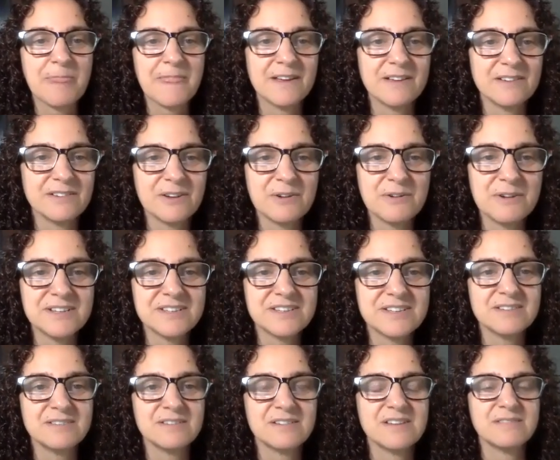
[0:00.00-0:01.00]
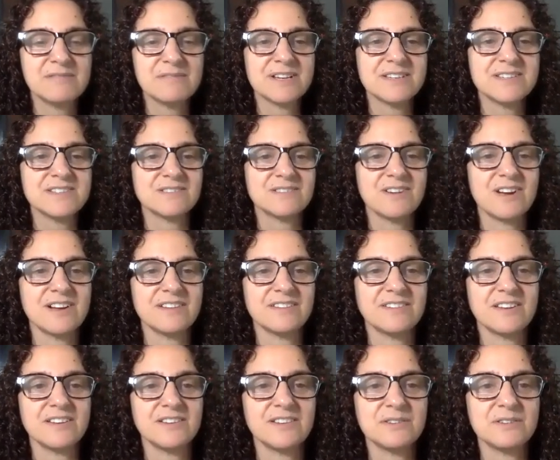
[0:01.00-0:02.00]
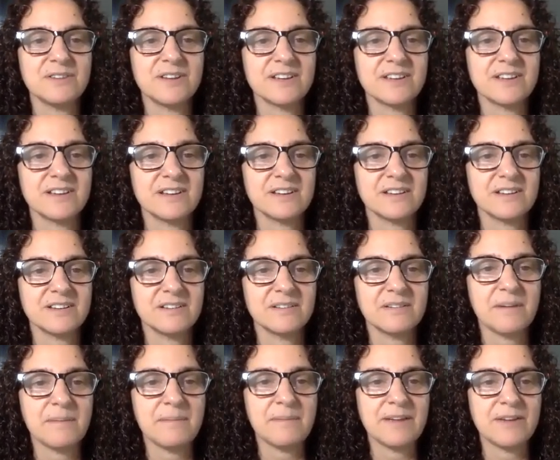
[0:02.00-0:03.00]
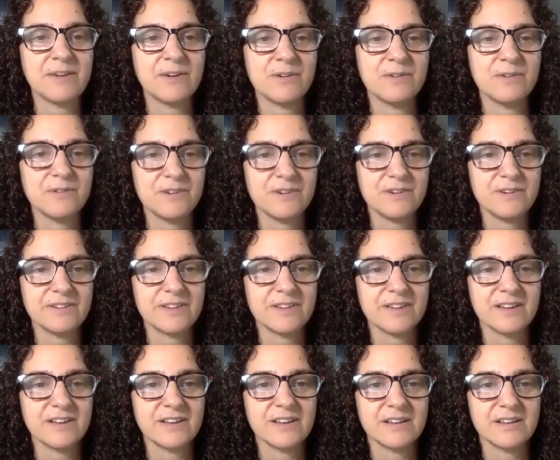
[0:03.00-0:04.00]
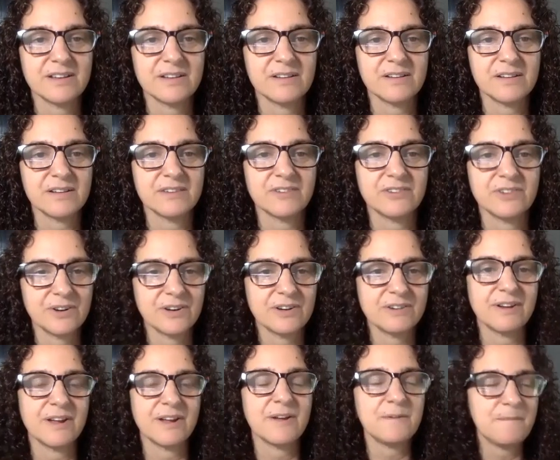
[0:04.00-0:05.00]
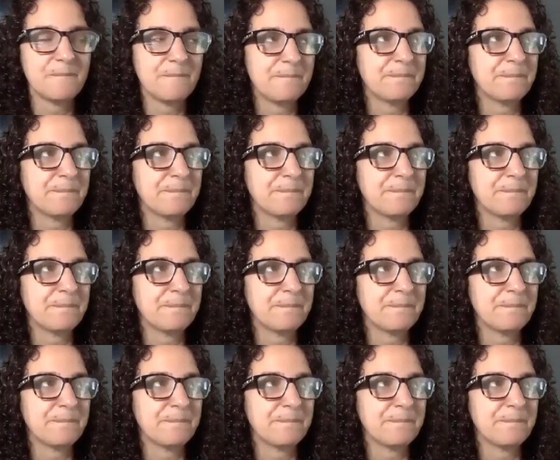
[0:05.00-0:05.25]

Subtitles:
he'll go into restaurants and do like a makeover, like in a turnaround,